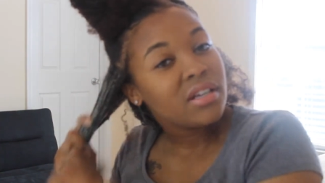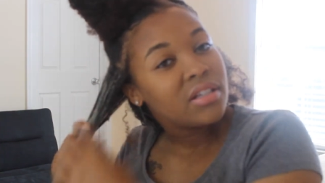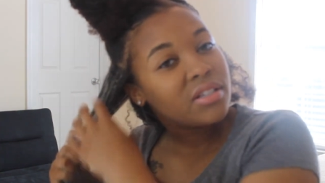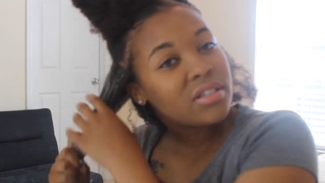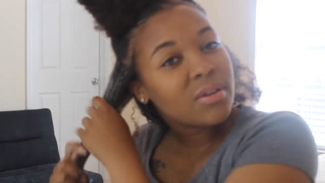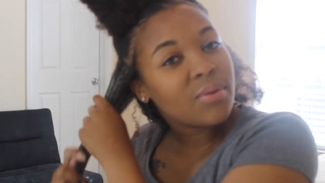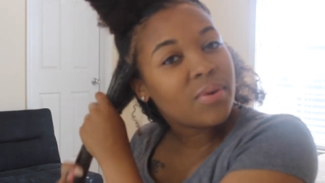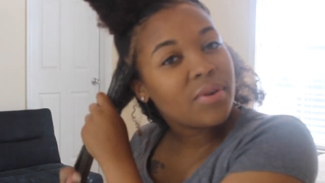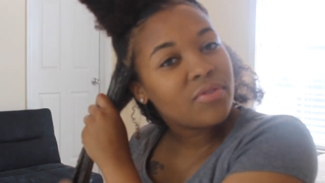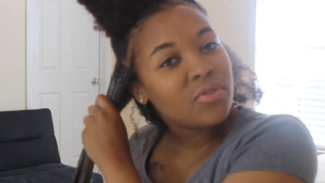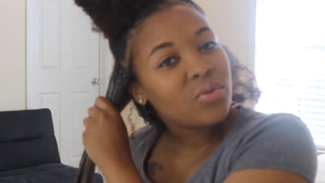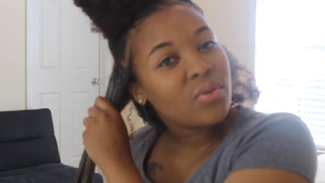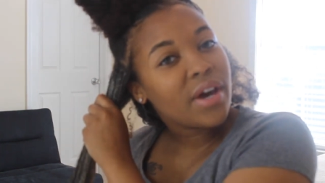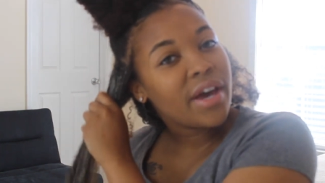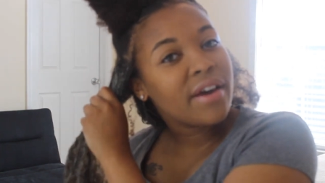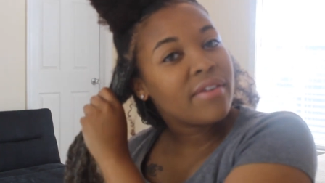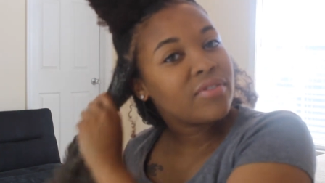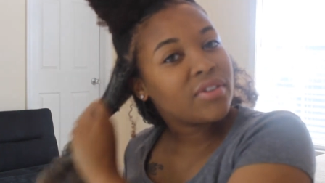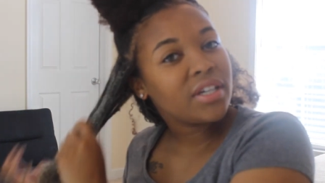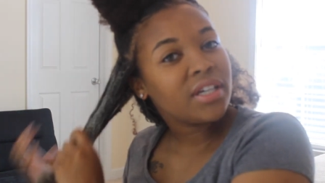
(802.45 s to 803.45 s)
So if you
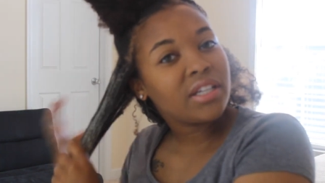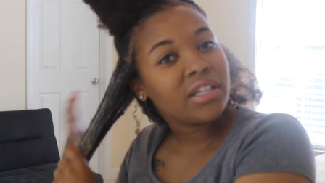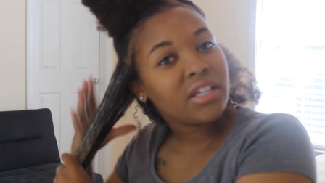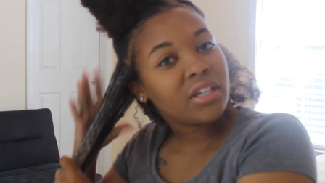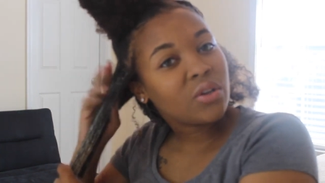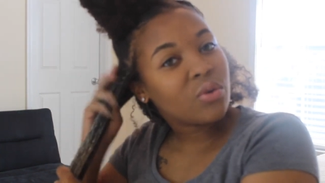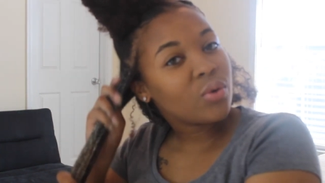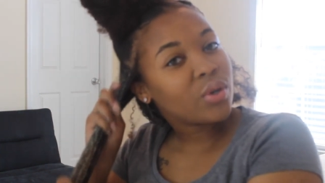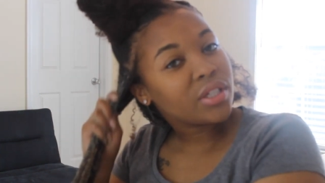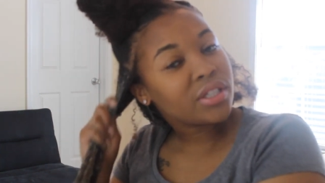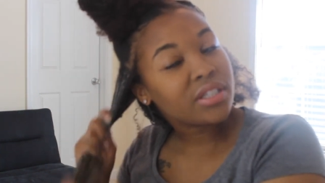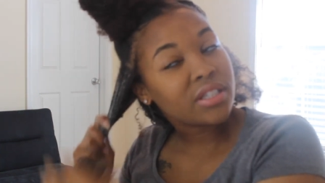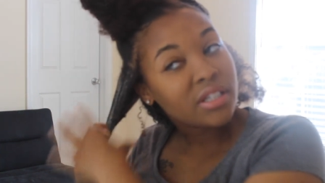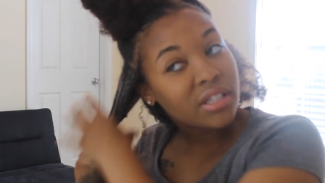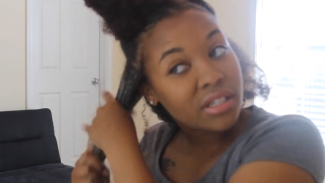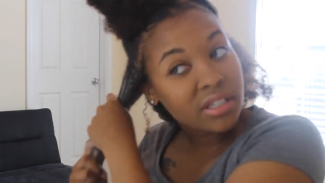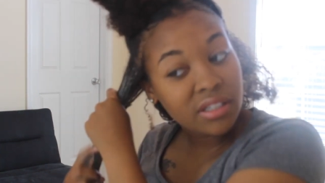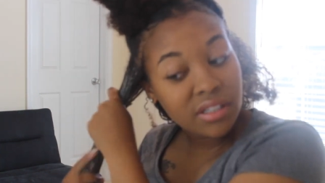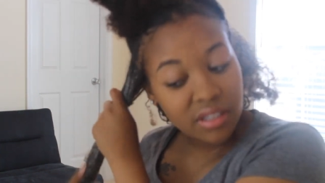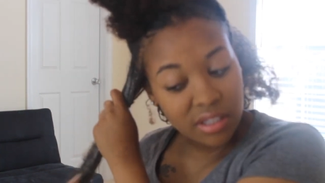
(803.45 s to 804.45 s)
have any
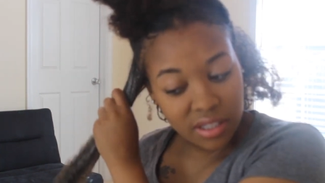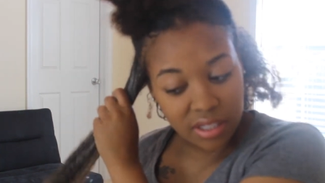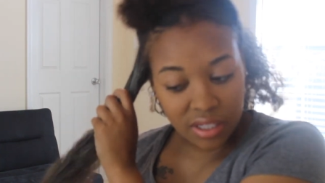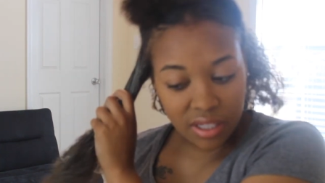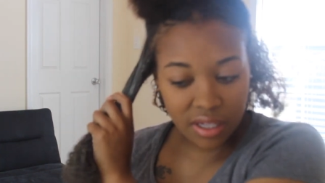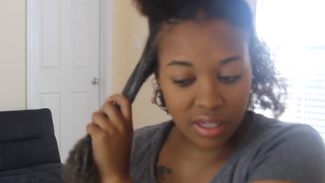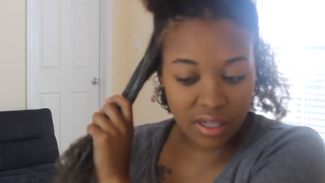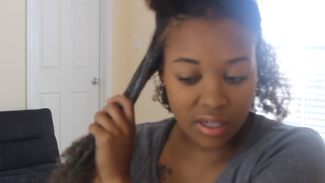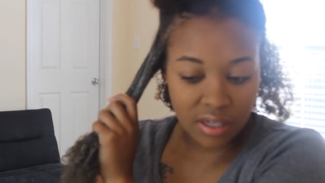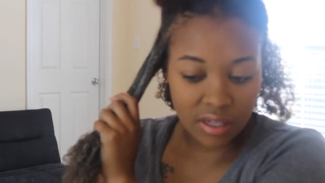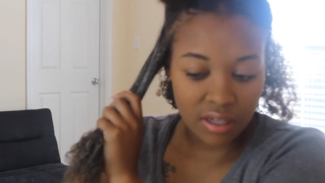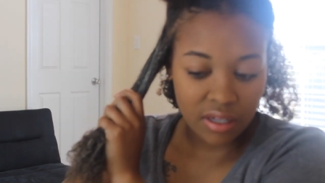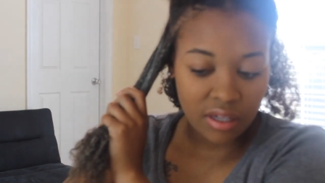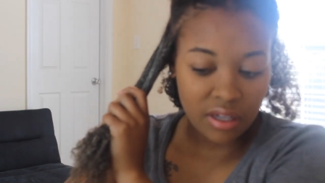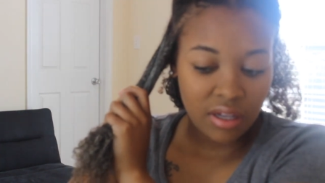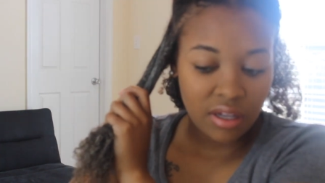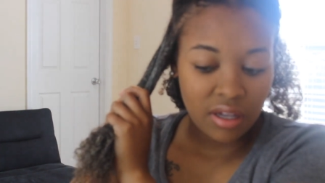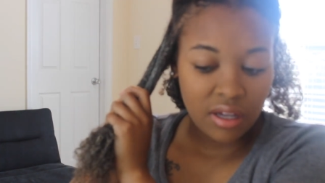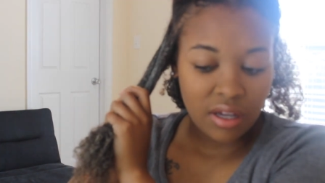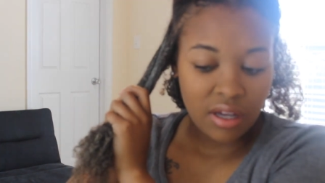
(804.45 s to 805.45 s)
questions
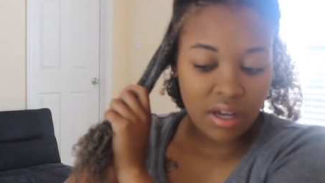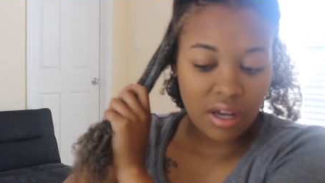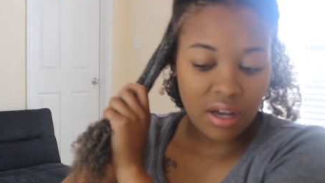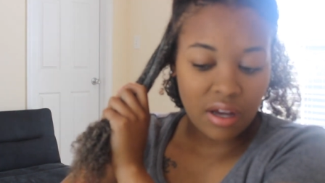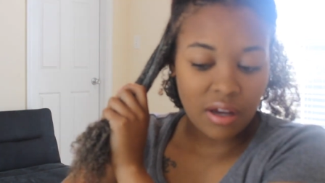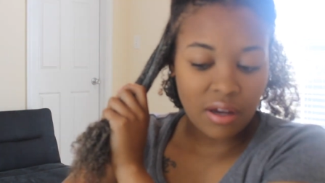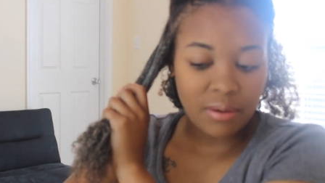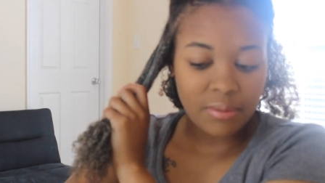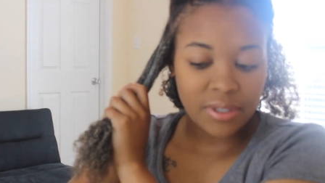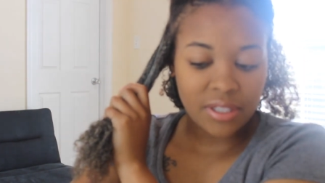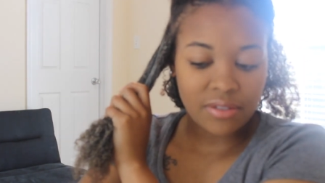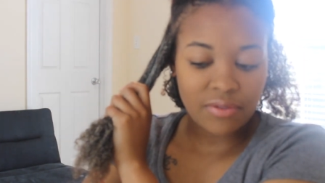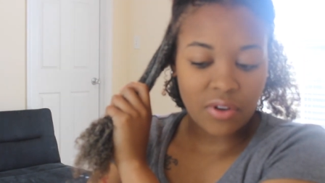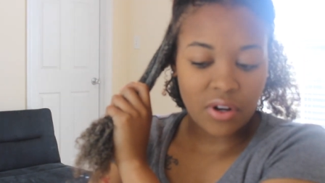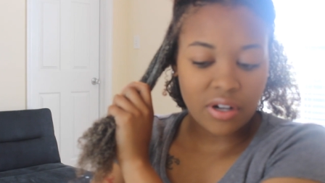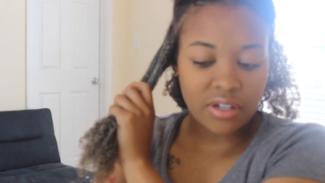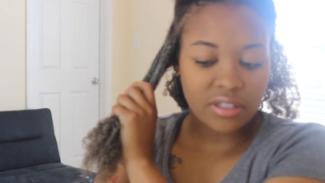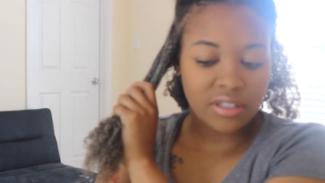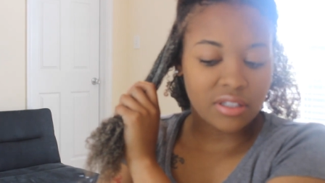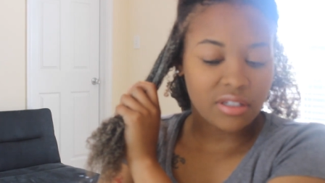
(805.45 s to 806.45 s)
um, as
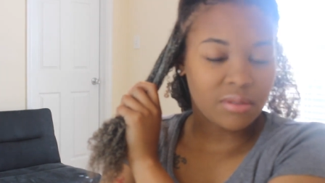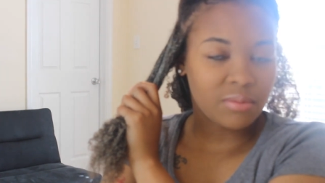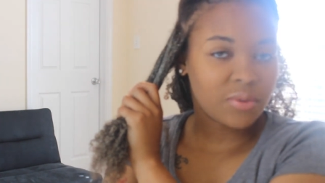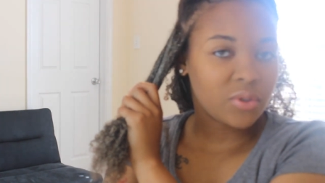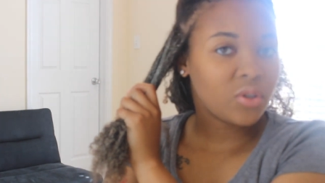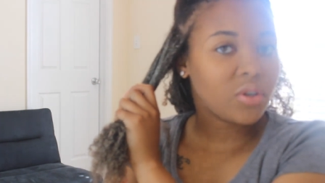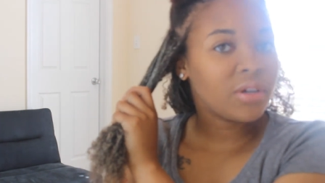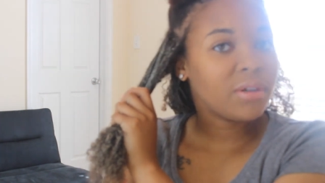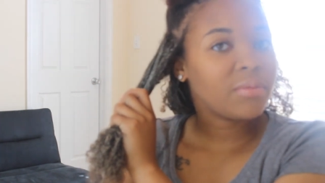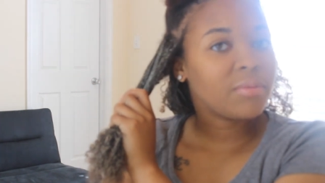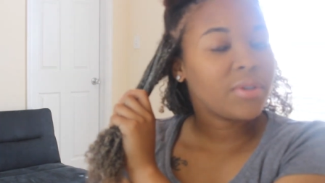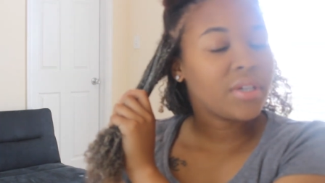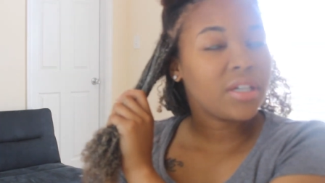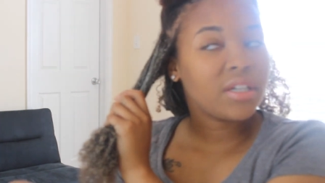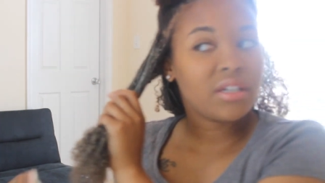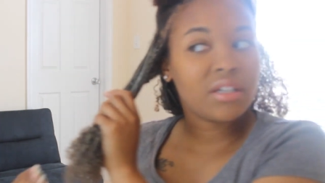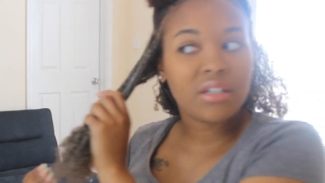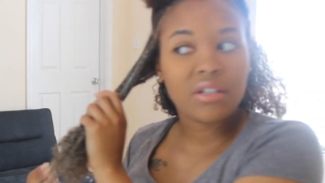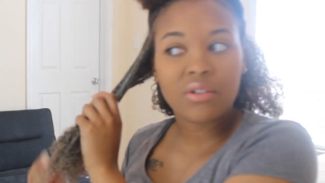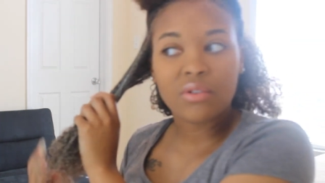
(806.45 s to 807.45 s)
far as the
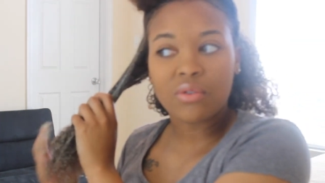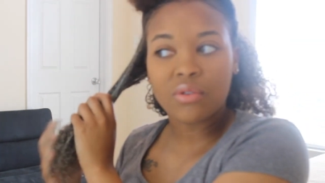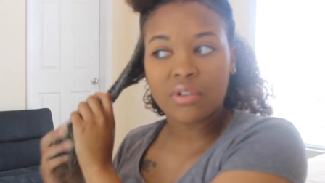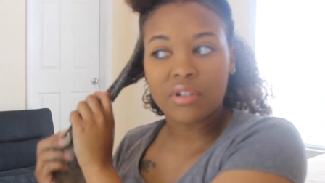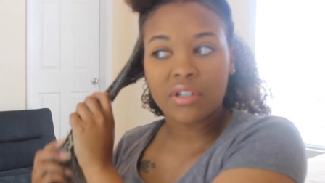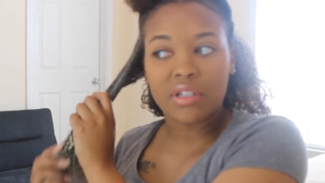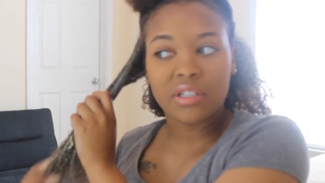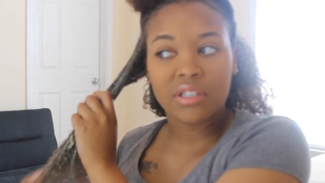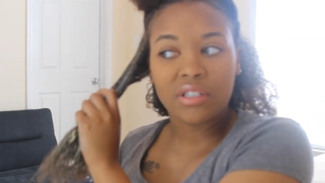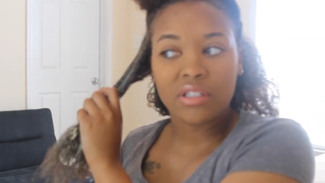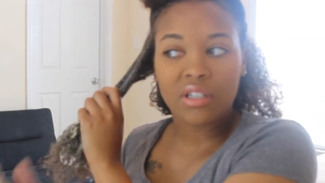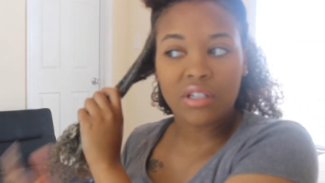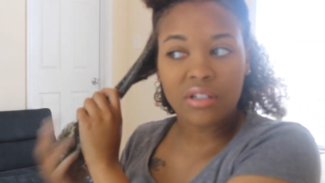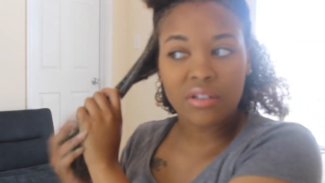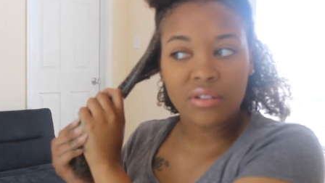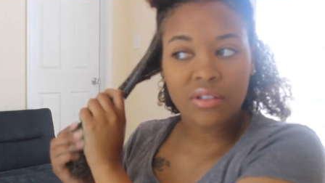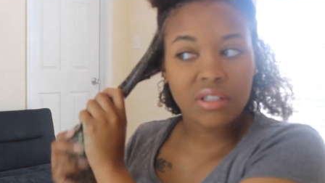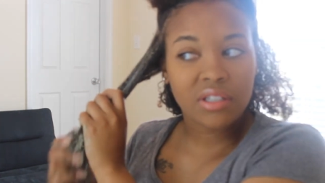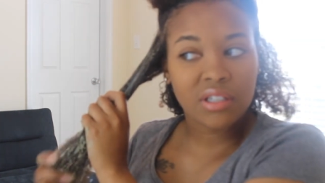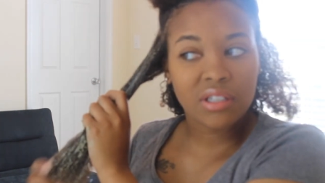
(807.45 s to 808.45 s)
deployment or, you
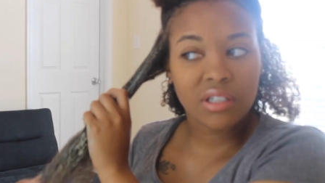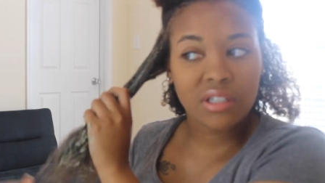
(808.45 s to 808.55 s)
know,